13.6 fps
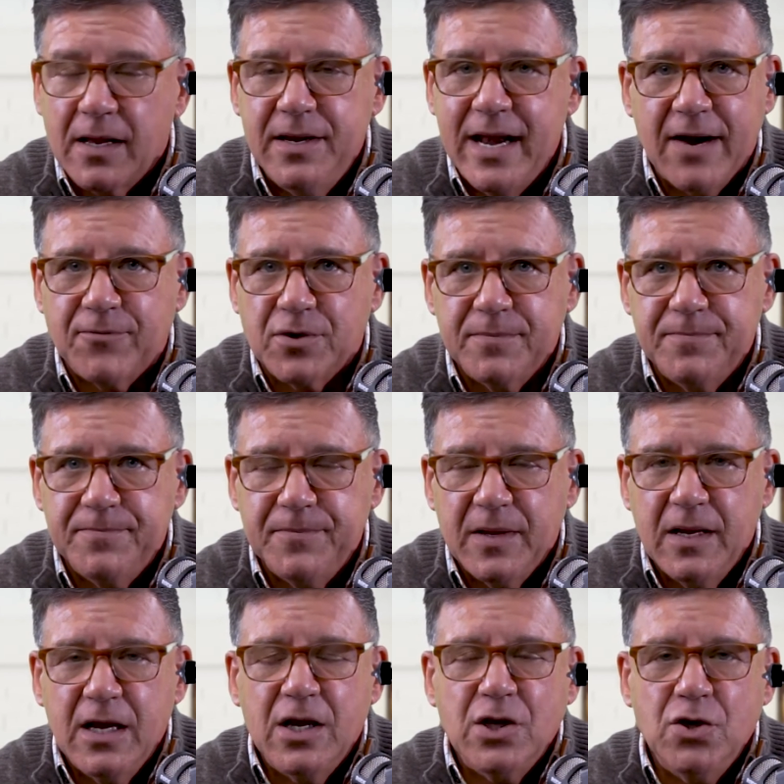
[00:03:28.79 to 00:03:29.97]
Never.
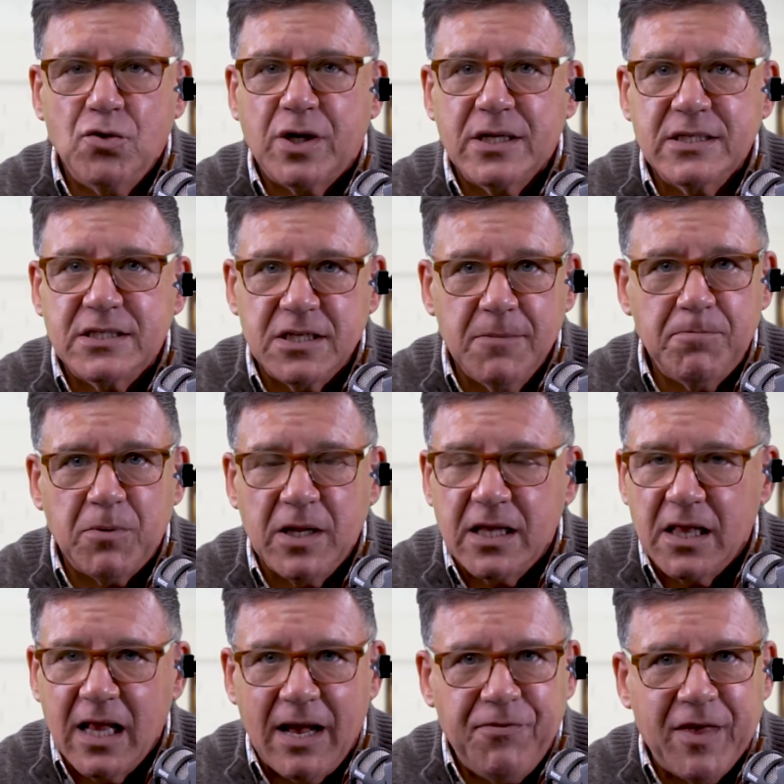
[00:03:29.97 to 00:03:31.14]
You can simply
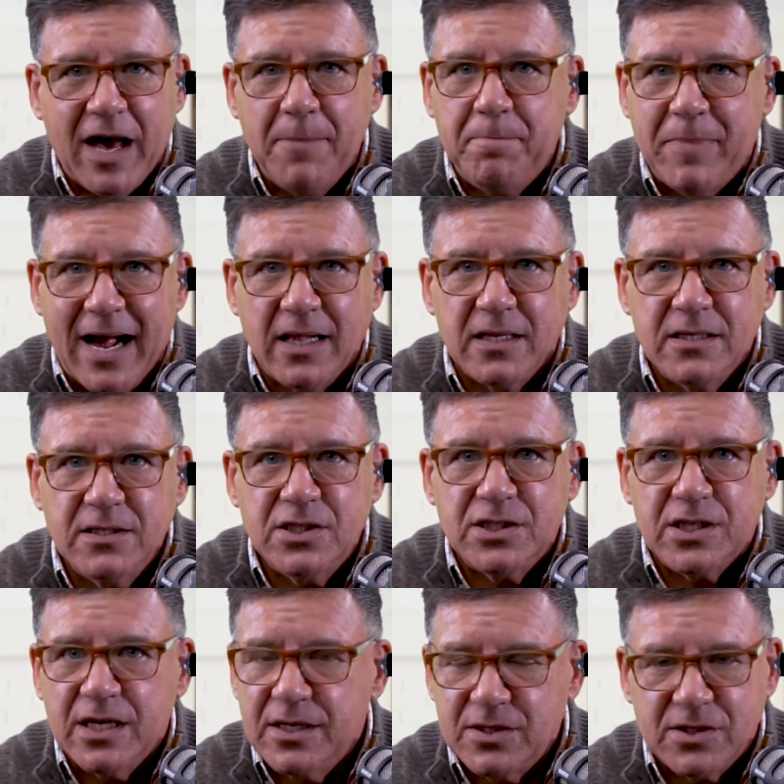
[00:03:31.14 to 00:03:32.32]
let that
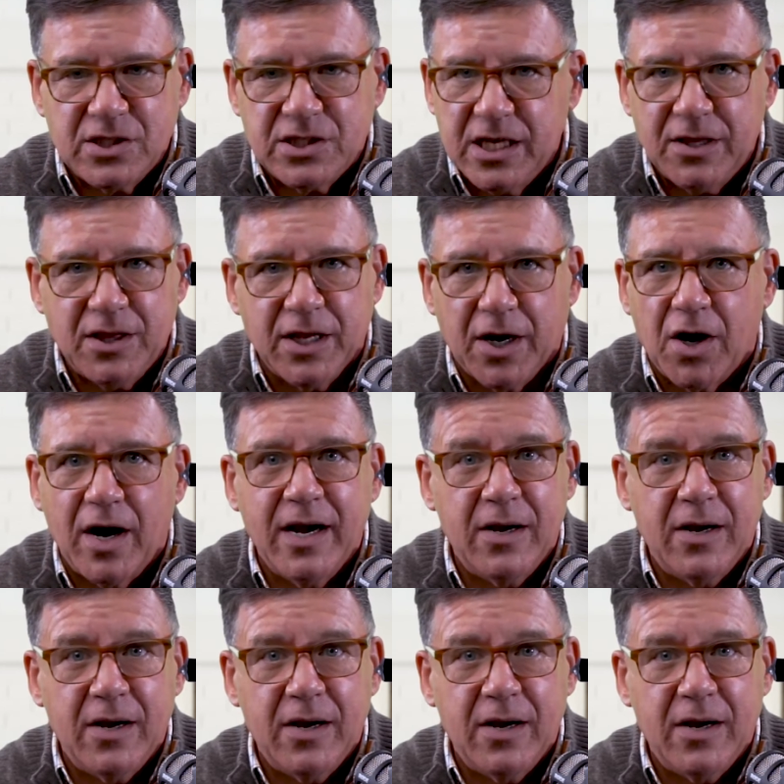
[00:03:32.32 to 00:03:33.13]
balance sit there.